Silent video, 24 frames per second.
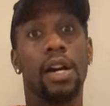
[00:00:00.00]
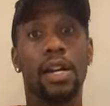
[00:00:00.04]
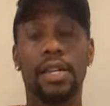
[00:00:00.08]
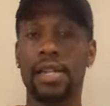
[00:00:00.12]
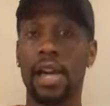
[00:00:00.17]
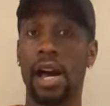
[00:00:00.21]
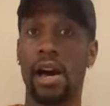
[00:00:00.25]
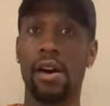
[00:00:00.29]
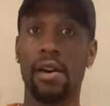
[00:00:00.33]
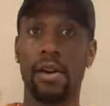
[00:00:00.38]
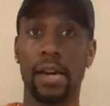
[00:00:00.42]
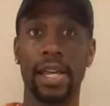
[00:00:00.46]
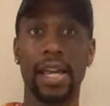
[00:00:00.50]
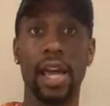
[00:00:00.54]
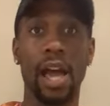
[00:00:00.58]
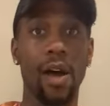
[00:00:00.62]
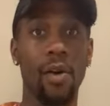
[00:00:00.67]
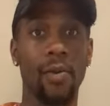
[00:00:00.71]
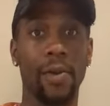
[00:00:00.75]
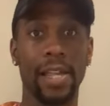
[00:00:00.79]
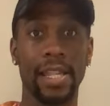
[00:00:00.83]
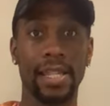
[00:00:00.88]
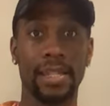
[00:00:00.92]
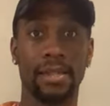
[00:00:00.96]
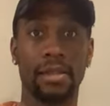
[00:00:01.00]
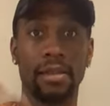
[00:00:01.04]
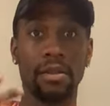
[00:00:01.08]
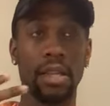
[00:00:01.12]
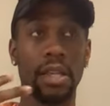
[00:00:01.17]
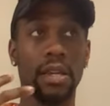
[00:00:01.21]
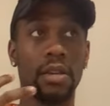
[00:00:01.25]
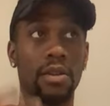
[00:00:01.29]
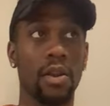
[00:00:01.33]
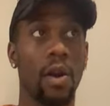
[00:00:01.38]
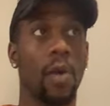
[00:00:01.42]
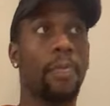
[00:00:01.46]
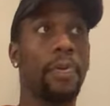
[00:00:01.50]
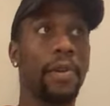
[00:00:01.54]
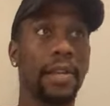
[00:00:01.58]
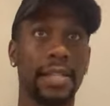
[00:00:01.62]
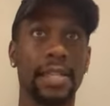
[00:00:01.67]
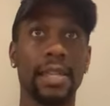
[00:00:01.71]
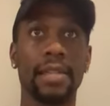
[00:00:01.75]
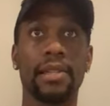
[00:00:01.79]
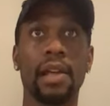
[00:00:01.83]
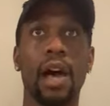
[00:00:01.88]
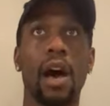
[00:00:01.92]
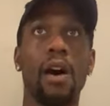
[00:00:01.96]
Y'all, he always, you know, puts
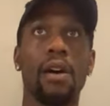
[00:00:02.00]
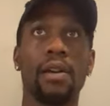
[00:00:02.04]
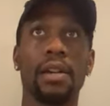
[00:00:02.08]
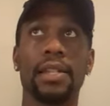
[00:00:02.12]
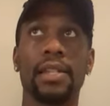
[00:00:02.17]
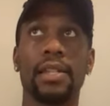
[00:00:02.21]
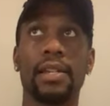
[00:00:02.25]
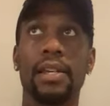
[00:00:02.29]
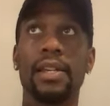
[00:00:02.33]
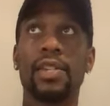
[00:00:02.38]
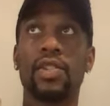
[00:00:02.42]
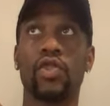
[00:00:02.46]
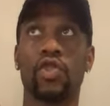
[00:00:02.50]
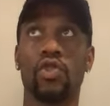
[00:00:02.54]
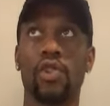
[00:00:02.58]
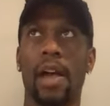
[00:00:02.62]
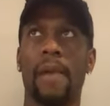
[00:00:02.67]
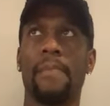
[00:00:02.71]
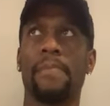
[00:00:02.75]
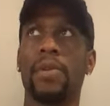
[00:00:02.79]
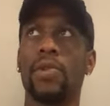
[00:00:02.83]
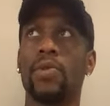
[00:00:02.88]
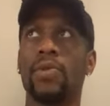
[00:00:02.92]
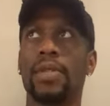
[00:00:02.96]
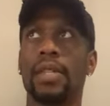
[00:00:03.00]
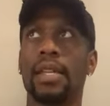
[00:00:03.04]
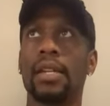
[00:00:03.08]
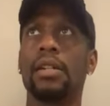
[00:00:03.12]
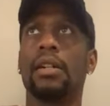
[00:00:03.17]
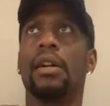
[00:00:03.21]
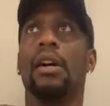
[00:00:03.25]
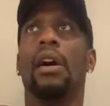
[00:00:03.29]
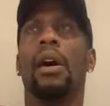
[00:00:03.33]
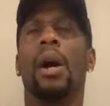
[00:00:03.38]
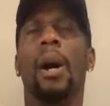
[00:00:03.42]
his all into his trap music.